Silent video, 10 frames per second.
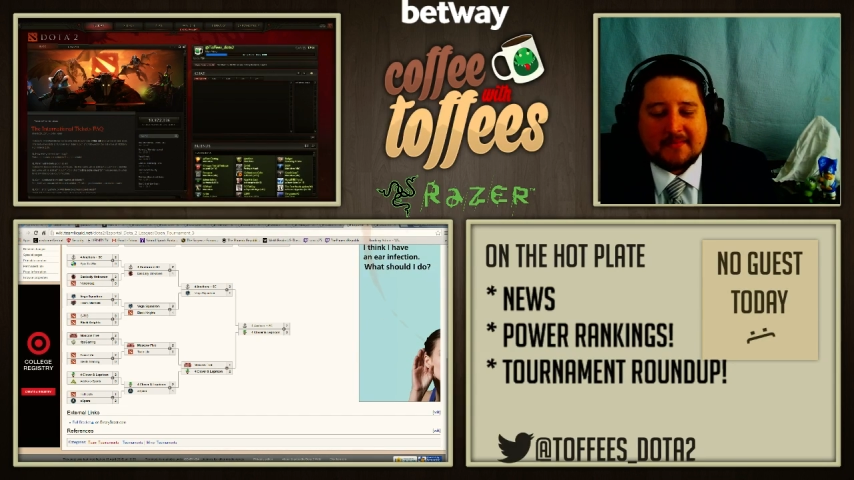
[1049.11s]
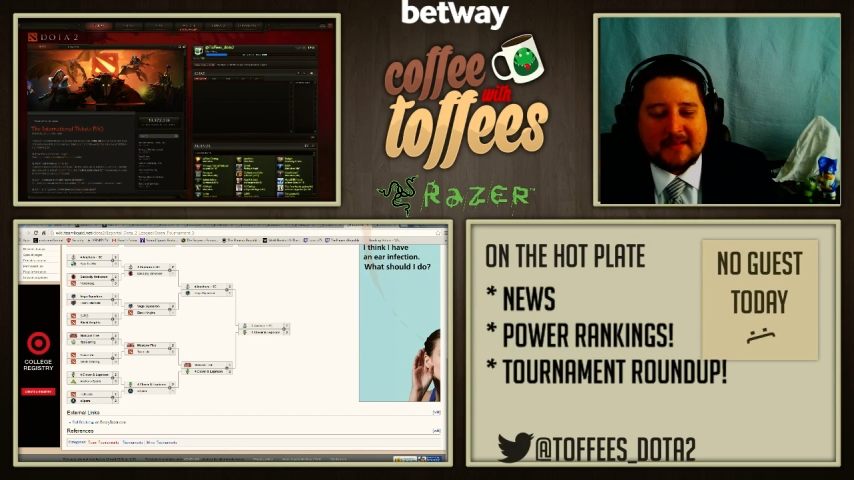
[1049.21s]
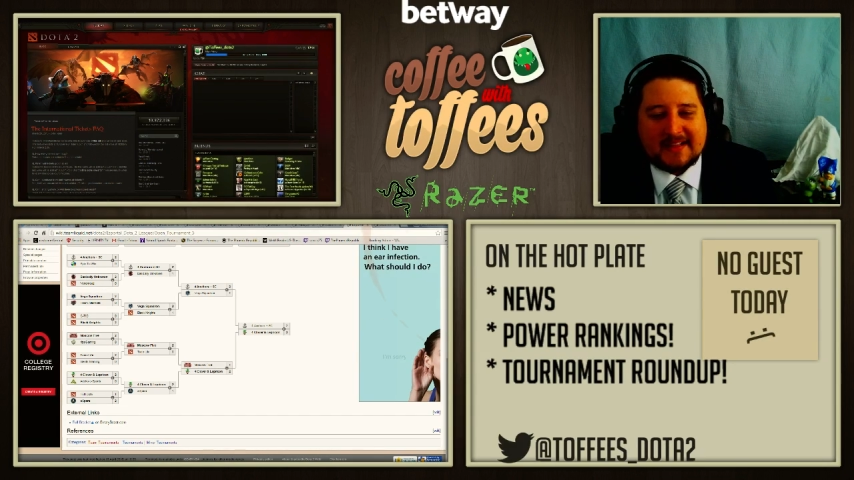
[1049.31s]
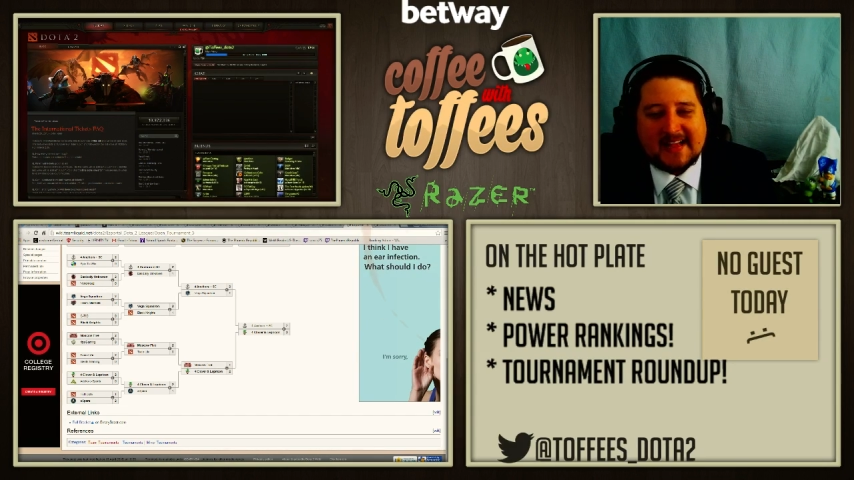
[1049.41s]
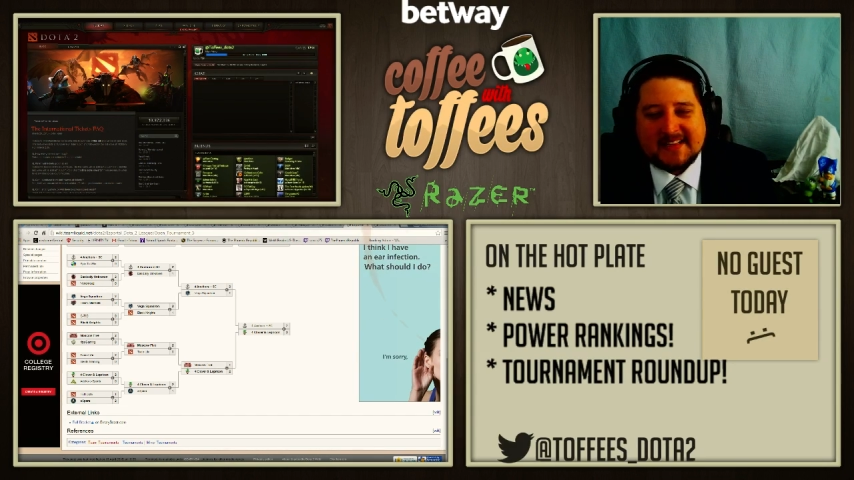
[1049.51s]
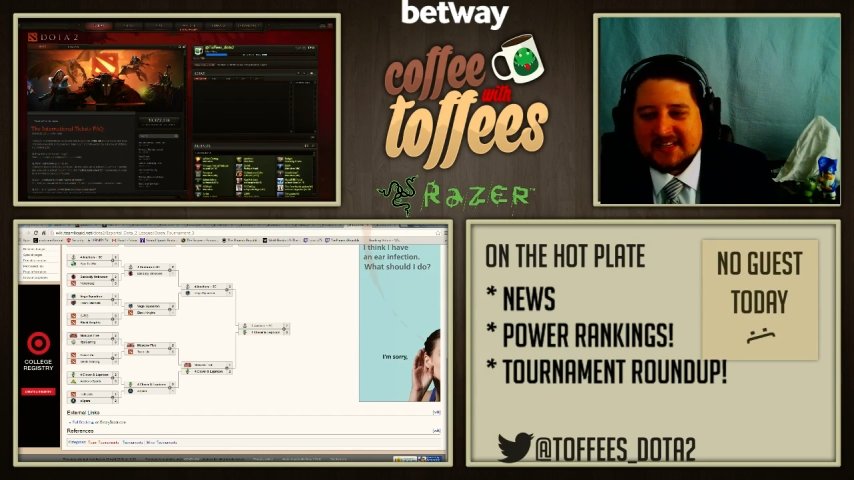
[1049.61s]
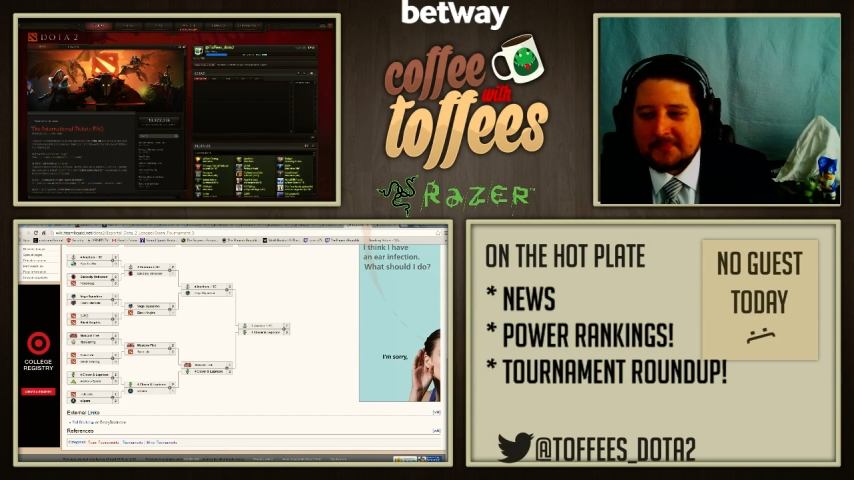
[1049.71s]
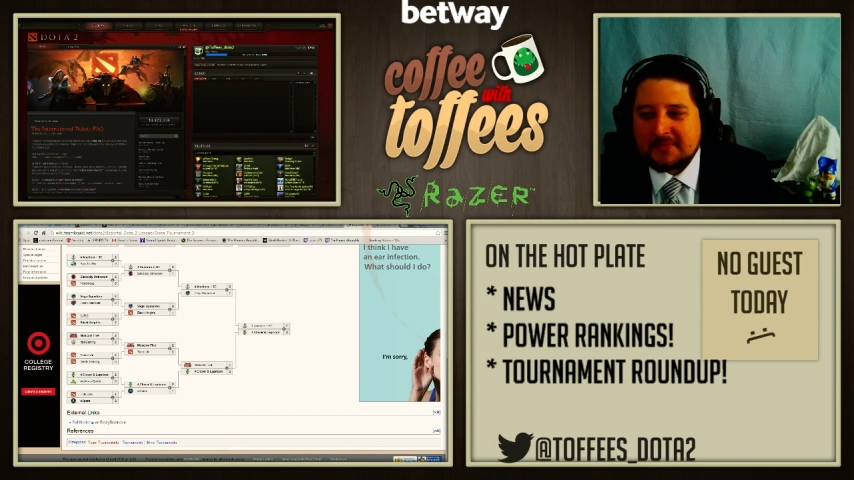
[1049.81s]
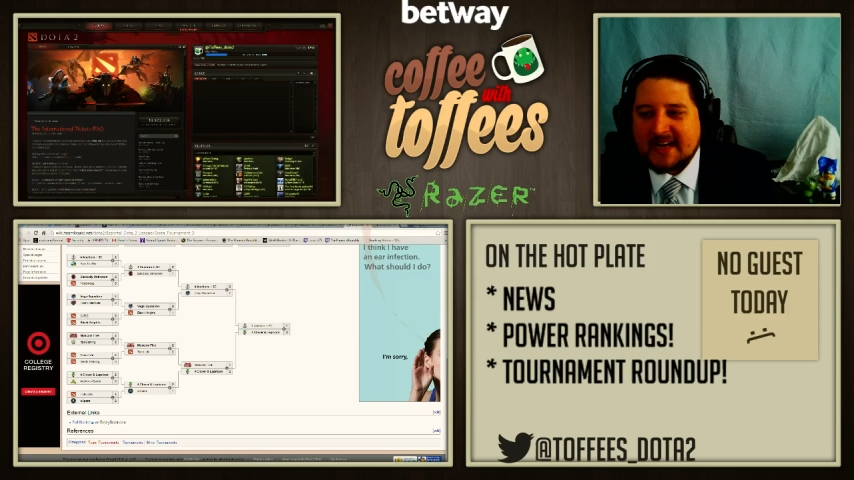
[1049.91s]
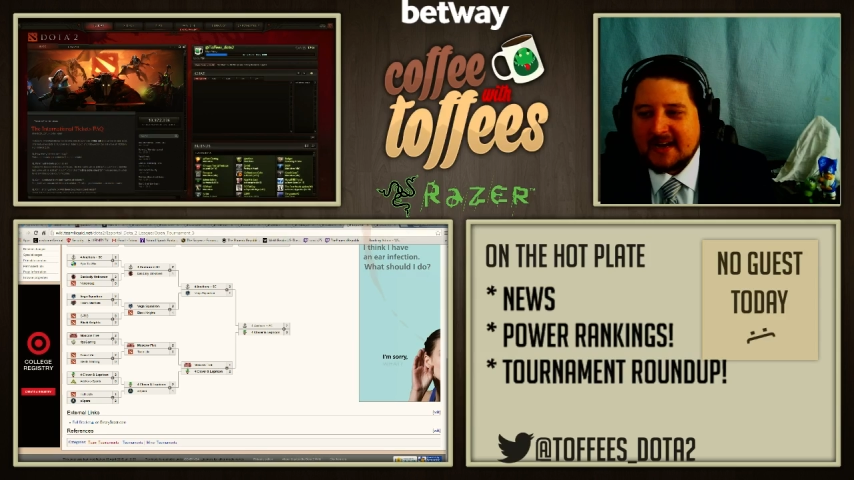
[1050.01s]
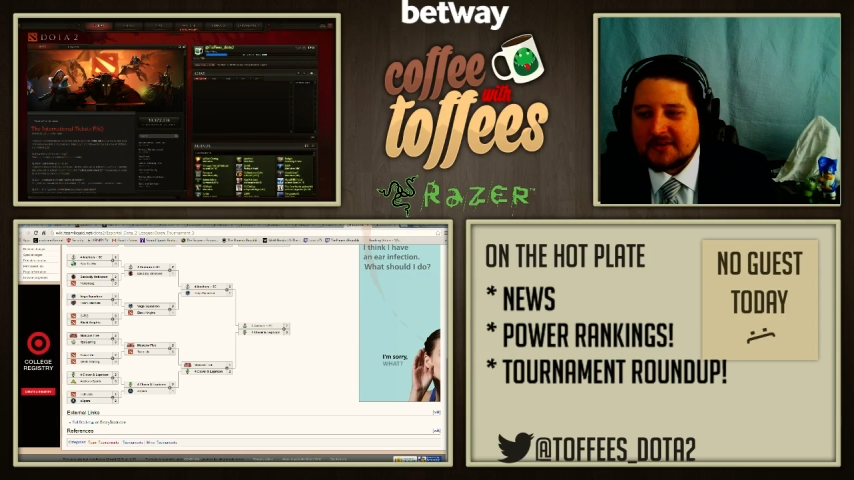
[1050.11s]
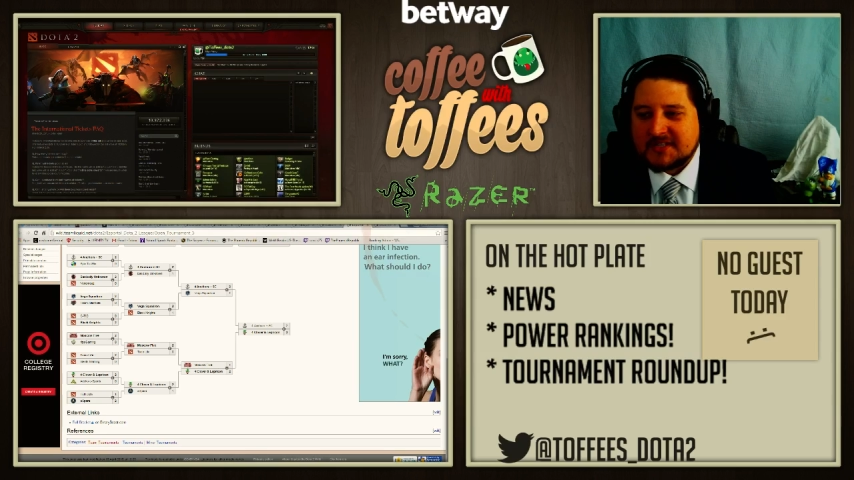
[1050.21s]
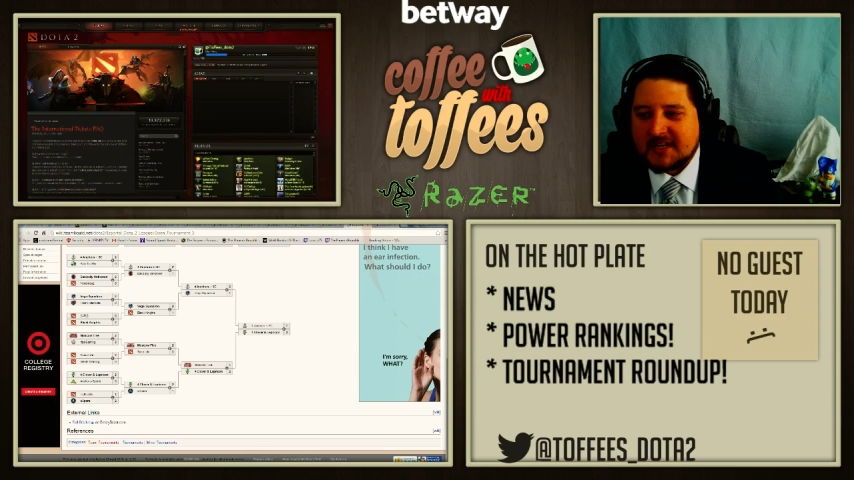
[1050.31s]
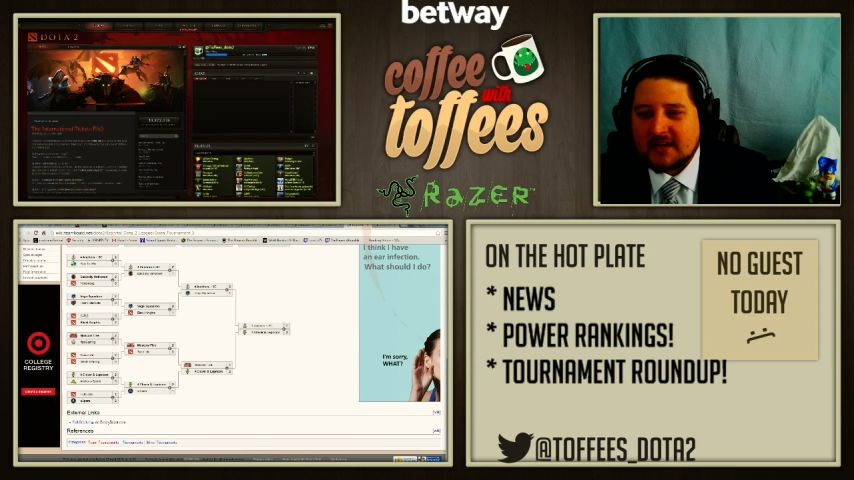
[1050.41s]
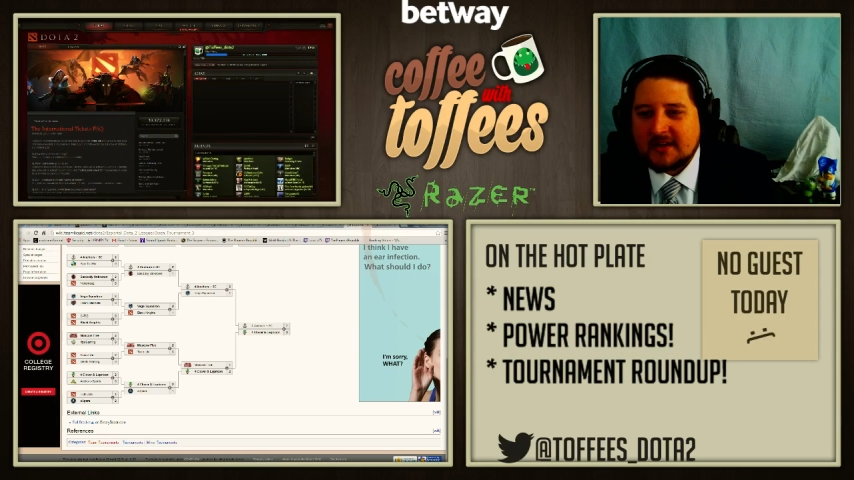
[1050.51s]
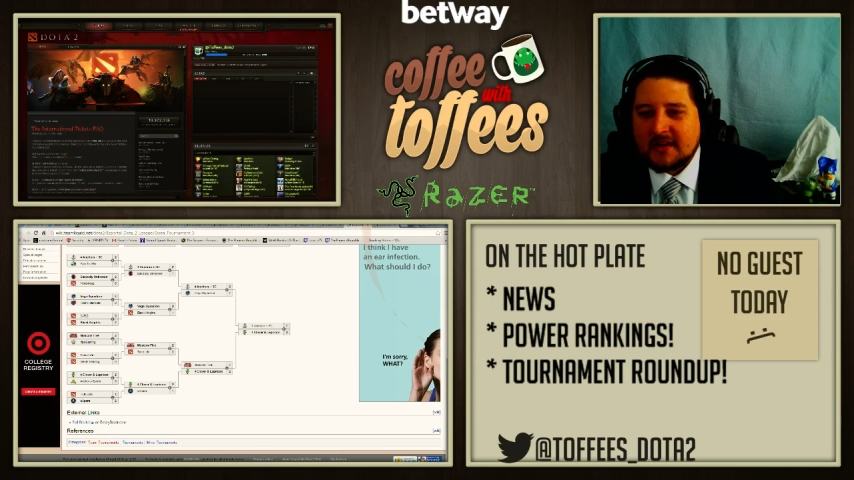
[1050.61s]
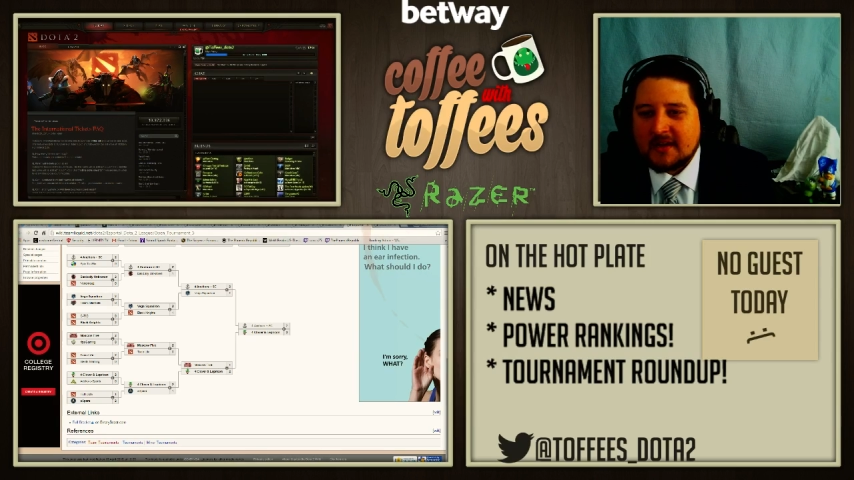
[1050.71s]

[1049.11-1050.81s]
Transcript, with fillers: I mean, it lasted a couple hours here